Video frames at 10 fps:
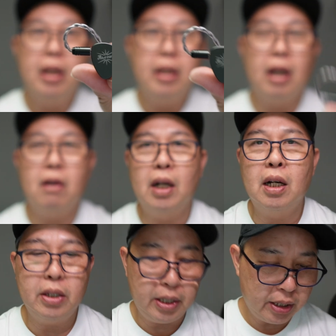
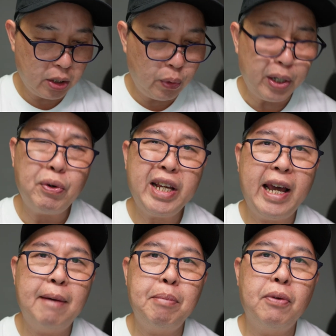Now, just a quick
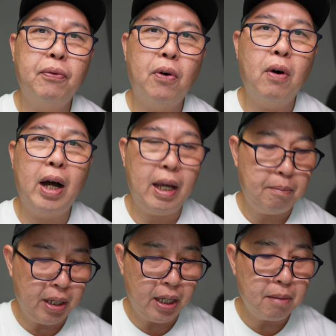recap before I
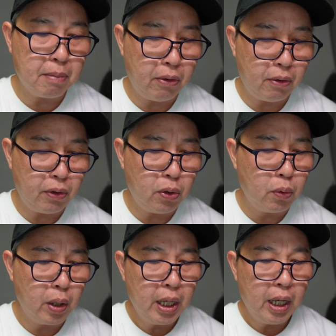begin my
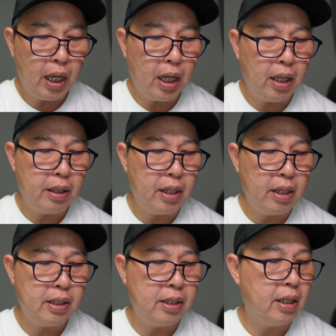review.
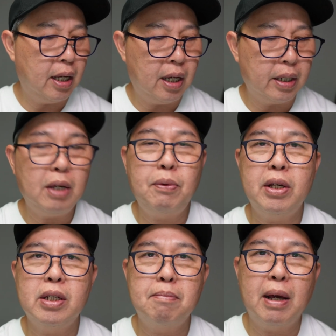This
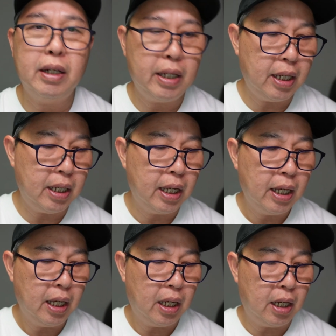Kiwiears Melody,
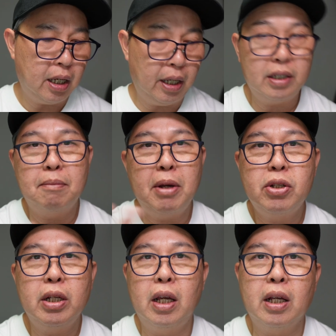as I
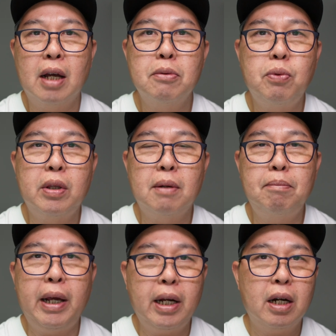mentioned, it comes with a
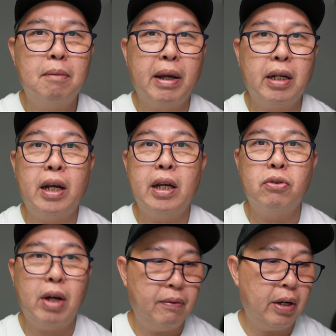planar magnetic
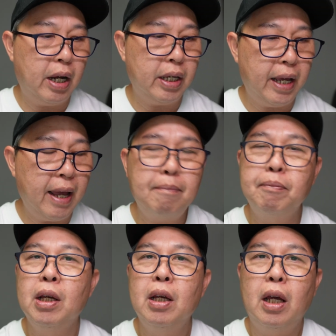driver
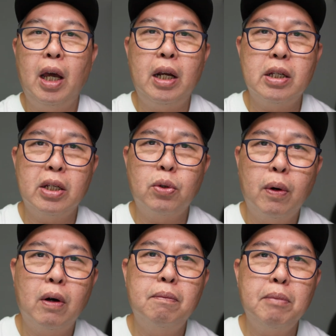IEM, and it's a
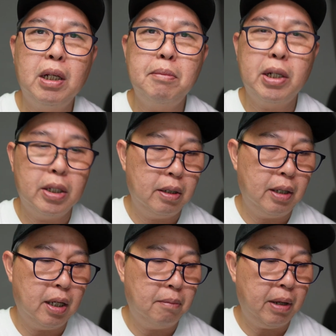
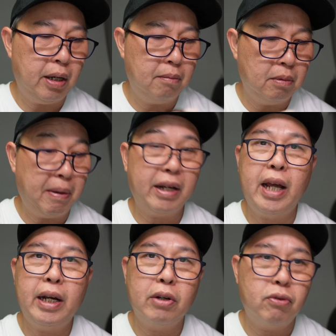12mm
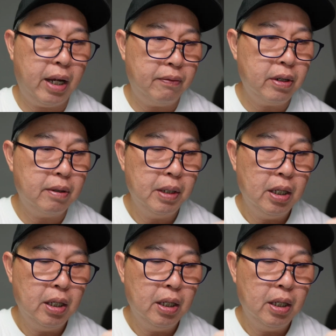magnetic driver,